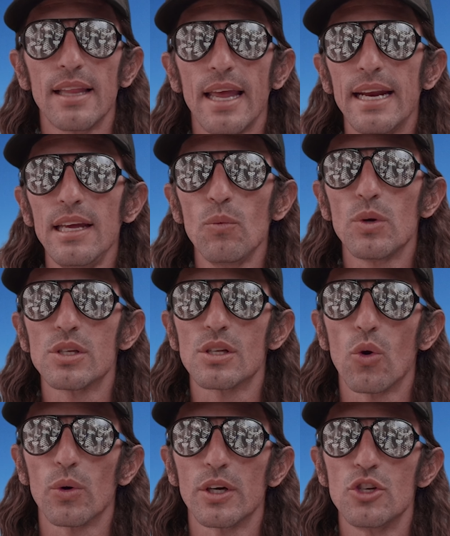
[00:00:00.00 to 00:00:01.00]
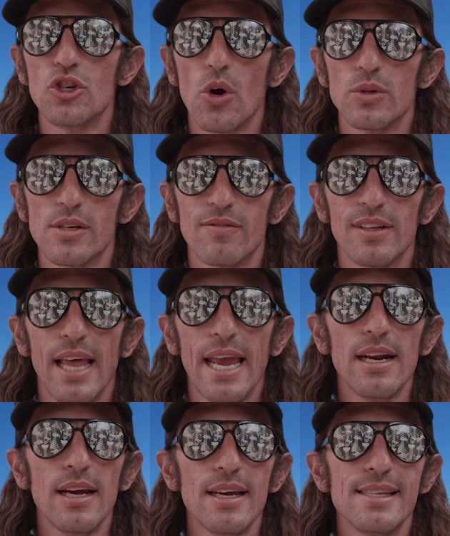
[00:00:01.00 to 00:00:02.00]
lady was Lauren Jones of
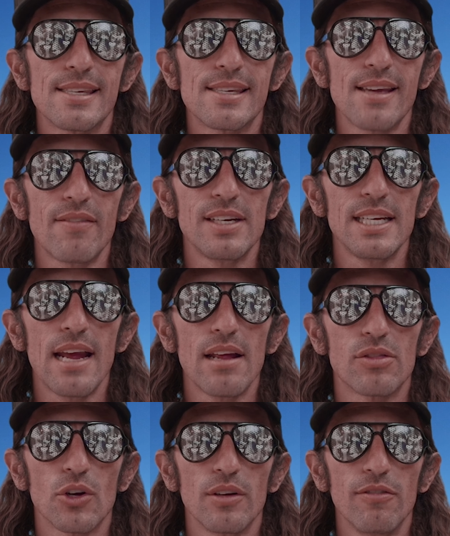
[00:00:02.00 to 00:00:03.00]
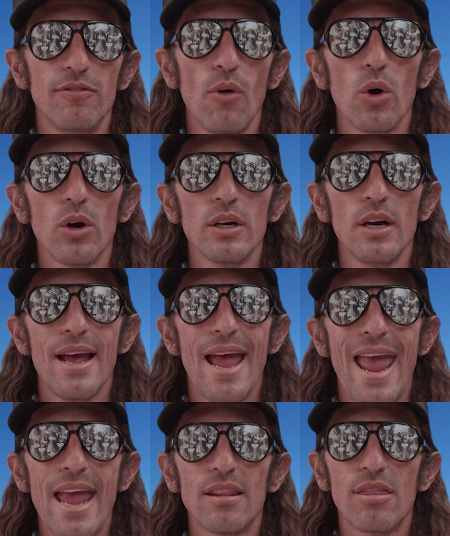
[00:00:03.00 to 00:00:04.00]
Atlanta in 78.34,
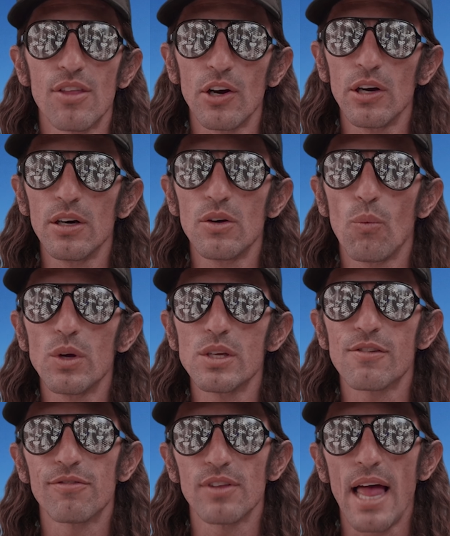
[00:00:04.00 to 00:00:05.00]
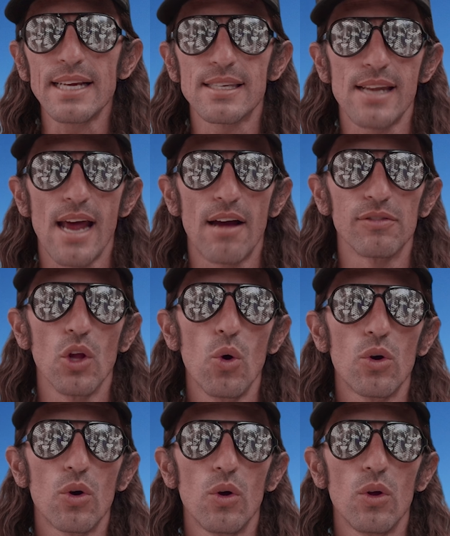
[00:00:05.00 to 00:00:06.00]
and third was Flagstaff
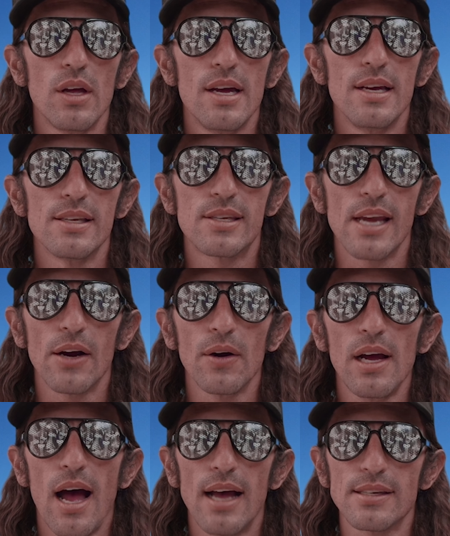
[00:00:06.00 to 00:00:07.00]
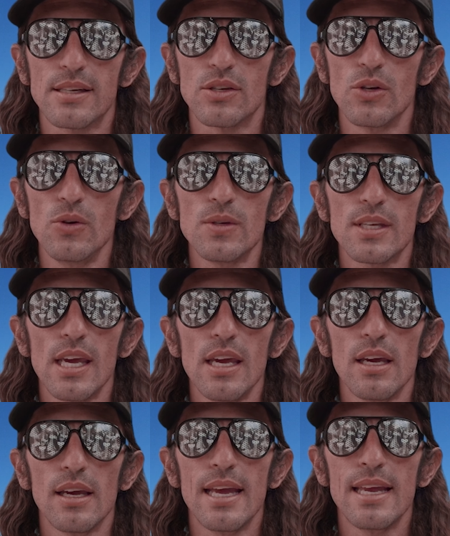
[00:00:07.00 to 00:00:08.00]
local Sarah
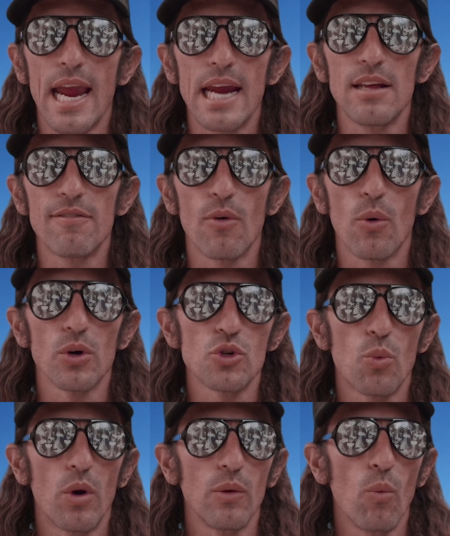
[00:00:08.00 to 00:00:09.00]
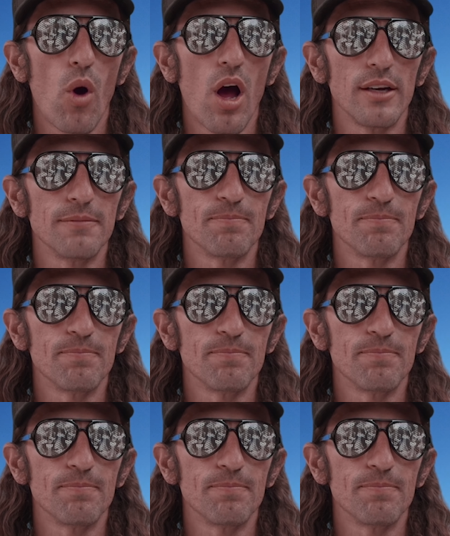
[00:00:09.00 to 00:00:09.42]
Ostaszewski in 84.21.